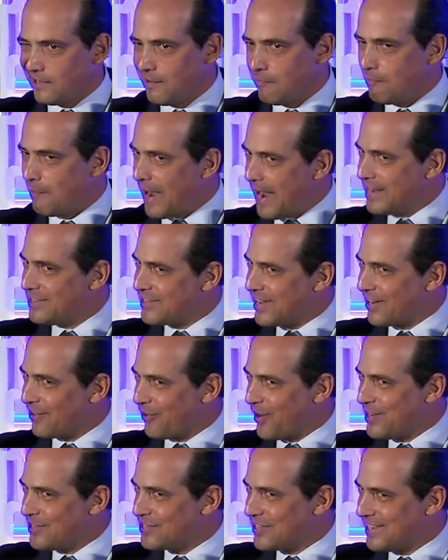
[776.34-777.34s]
My
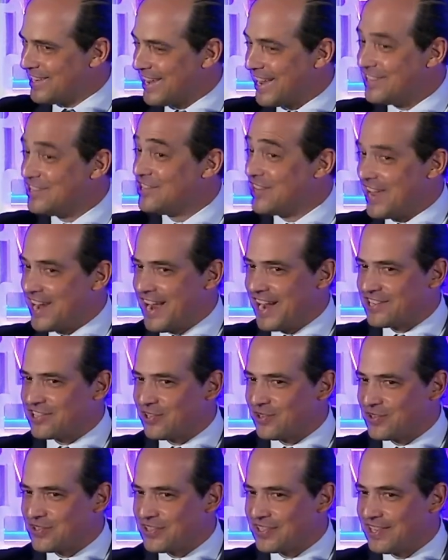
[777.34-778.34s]
generation, Gen
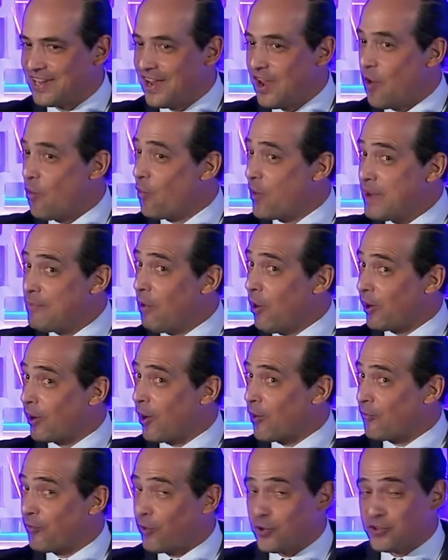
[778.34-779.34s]
Xers. We bought
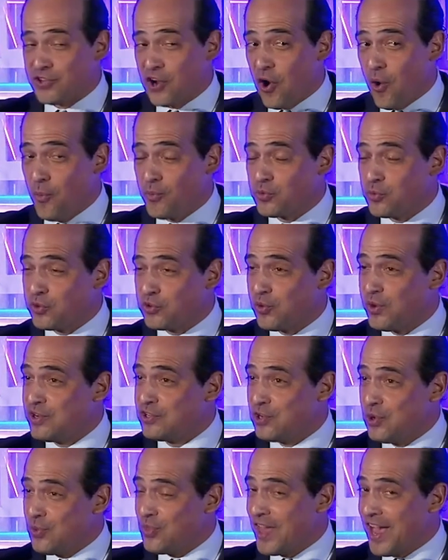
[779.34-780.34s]
our first homes between
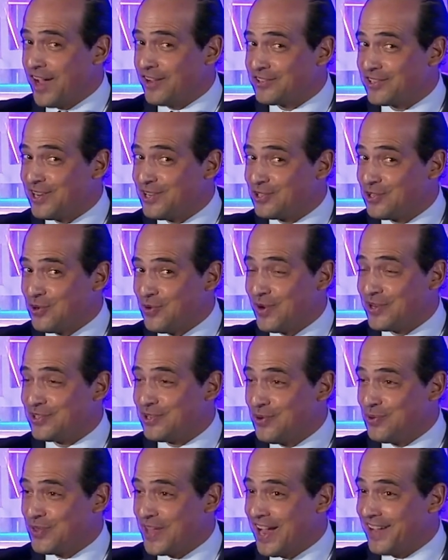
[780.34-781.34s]
2002 and
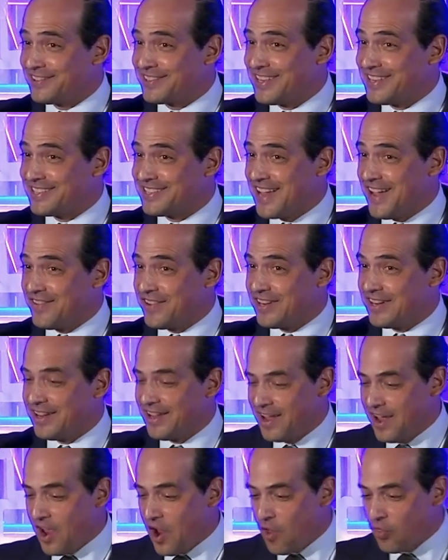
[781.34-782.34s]
2007.
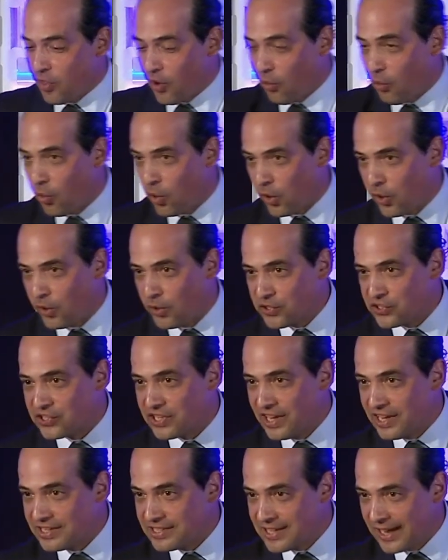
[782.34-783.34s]
The worst
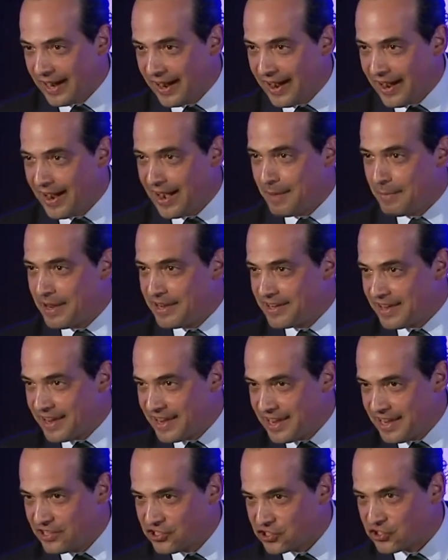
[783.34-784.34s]
time in the
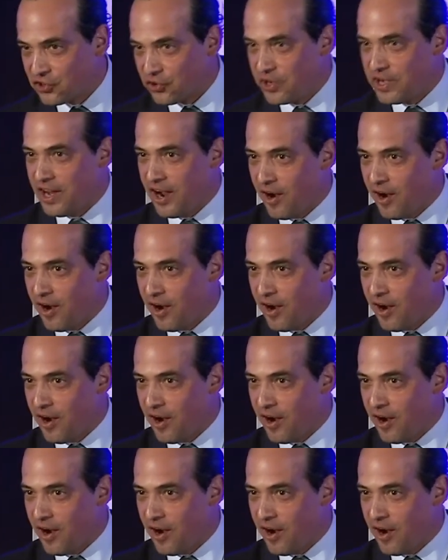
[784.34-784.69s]
history